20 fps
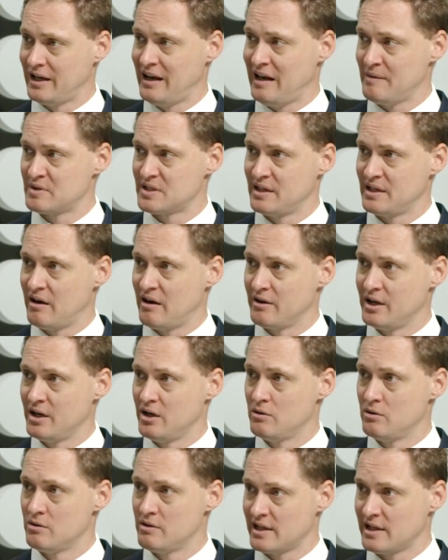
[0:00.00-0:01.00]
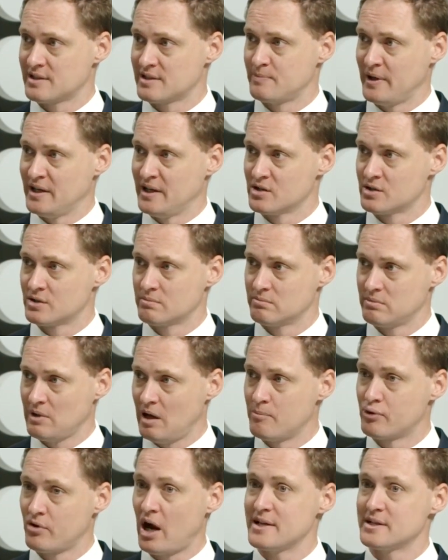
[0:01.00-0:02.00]
collapse scenario, that's been
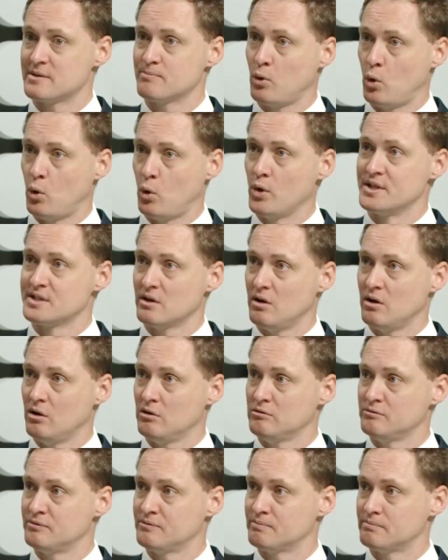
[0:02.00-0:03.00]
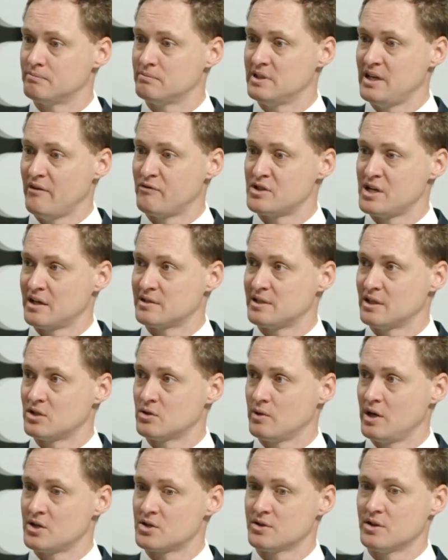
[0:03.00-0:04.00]
a bright point of the FTX
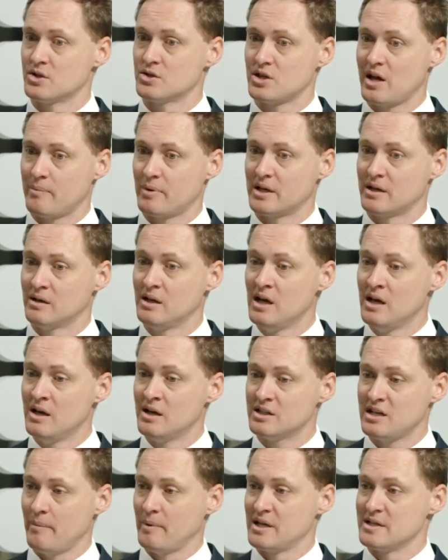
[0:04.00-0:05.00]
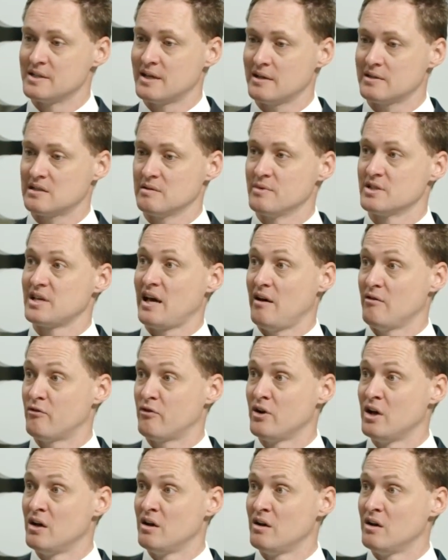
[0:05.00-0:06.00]
situation, that Japanese customers
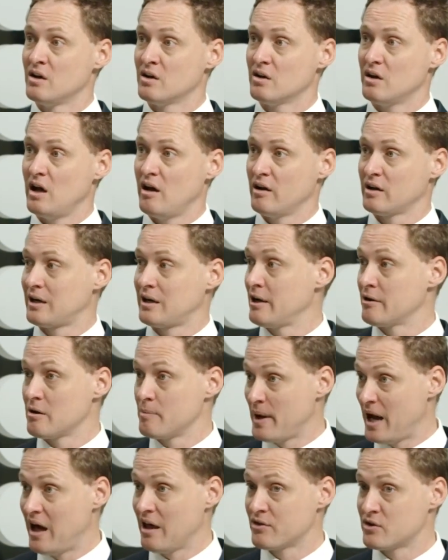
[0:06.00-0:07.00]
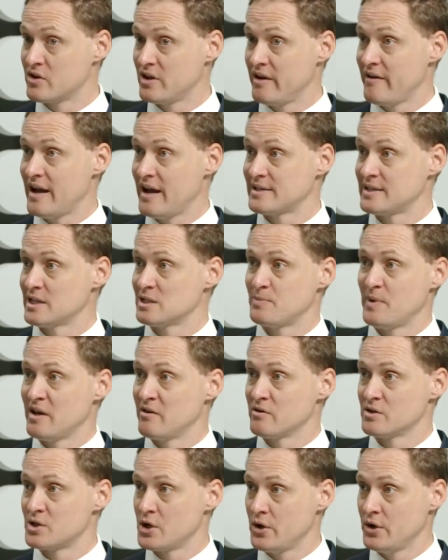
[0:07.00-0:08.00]
have a clearer path to their assets
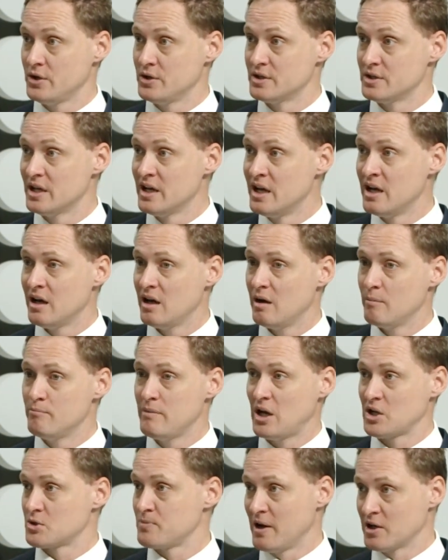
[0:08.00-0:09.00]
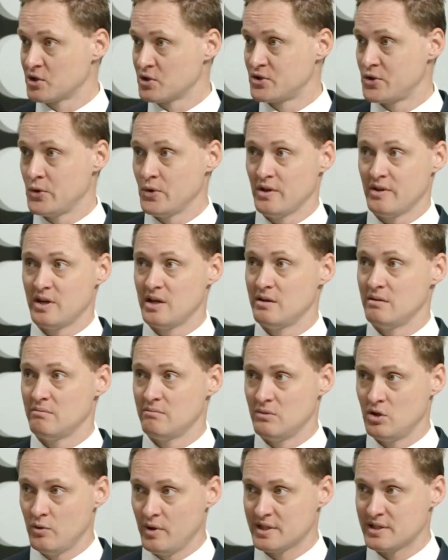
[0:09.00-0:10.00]
being returned much, much sooner. The
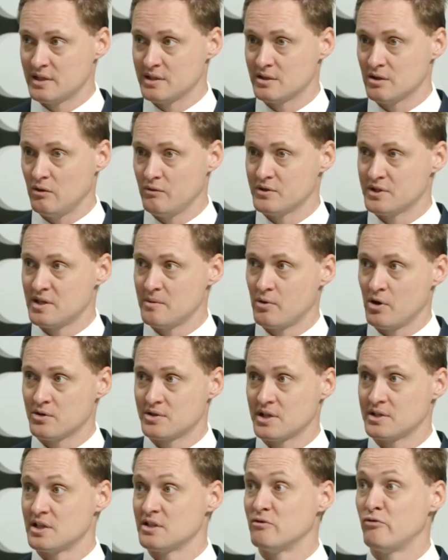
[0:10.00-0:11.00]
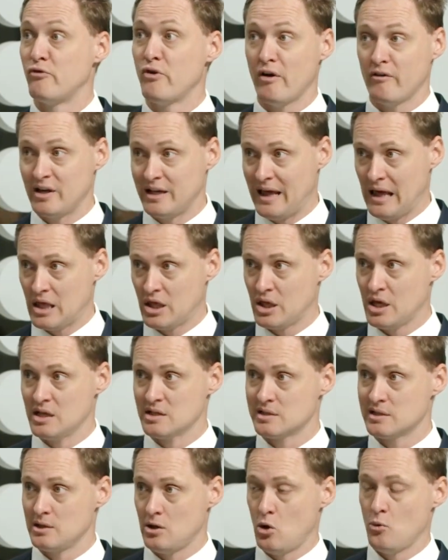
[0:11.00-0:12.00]
US insolvency process is very lengthy
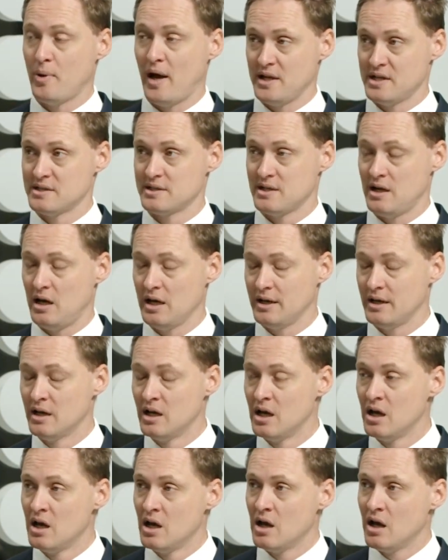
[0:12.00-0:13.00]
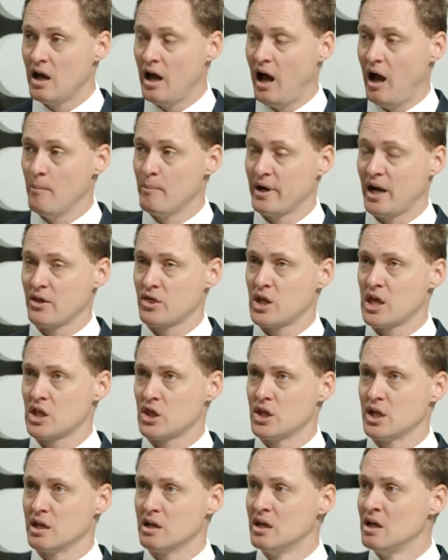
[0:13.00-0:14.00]
and slow by design. Mm. But I
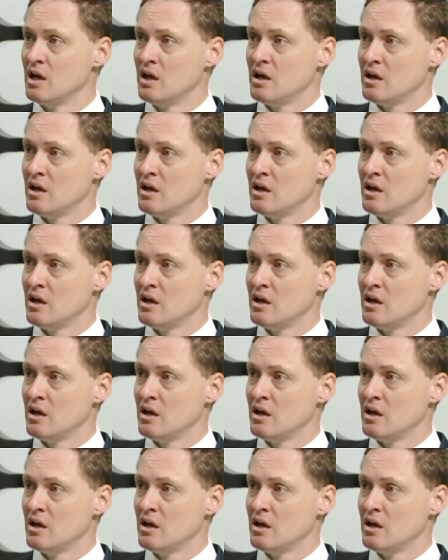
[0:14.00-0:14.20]
think that